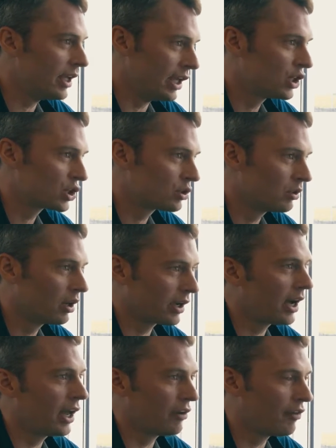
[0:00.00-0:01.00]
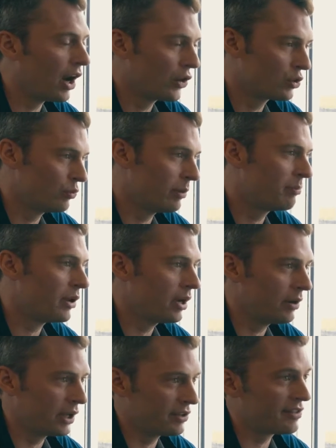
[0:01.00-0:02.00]
ensure kind of how to
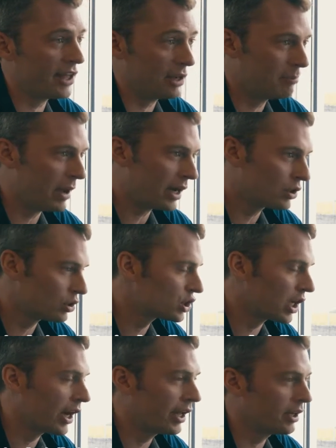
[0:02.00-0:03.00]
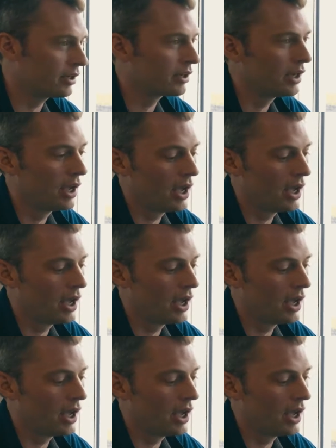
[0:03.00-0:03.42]
repair it, send it back to China.